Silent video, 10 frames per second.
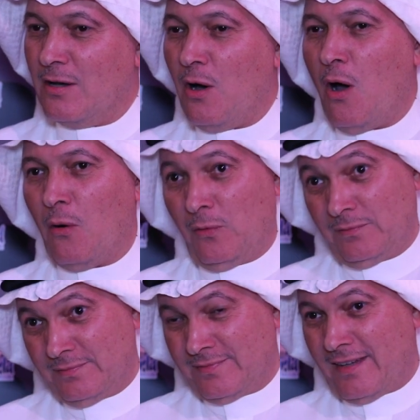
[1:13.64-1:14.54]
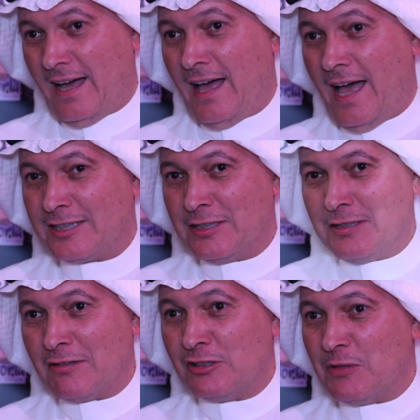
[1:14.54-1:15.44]
Oh, actually
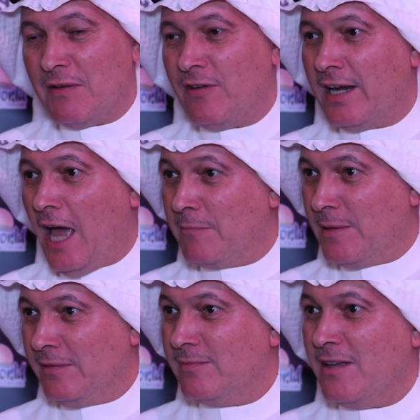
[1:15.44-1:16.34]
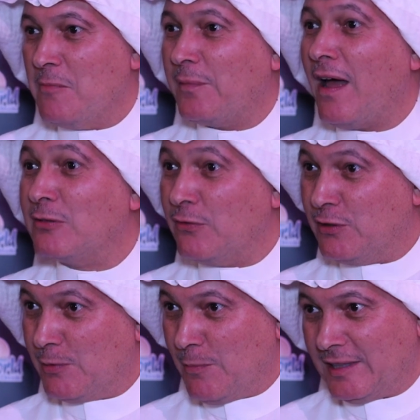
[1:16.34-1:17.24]
they're going to be very happy, proud of
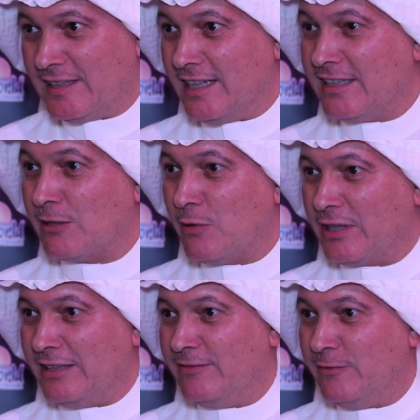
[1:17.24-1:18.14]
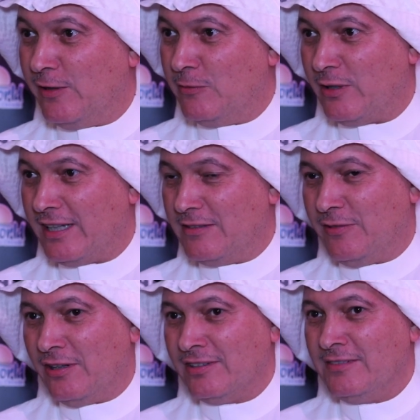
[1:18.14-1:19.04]
the property that they're working
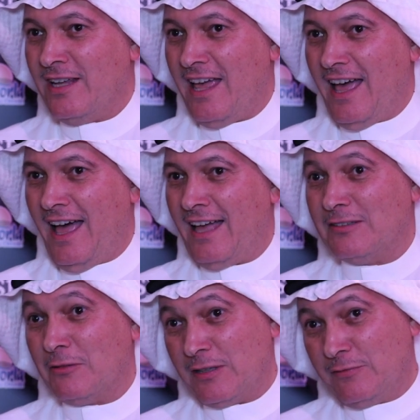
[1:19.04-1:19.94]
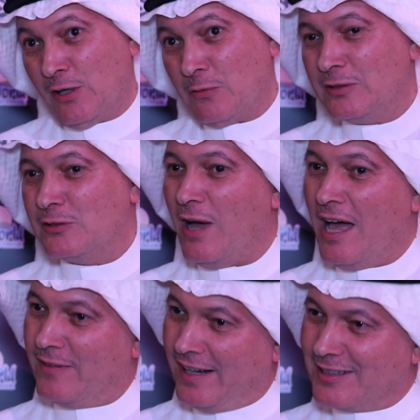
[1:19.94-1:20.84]
for, and looking forward to
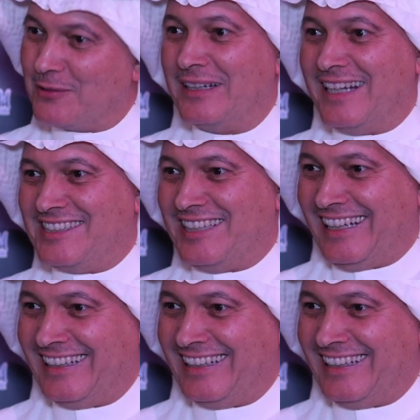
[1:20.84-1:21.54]
have another one next year.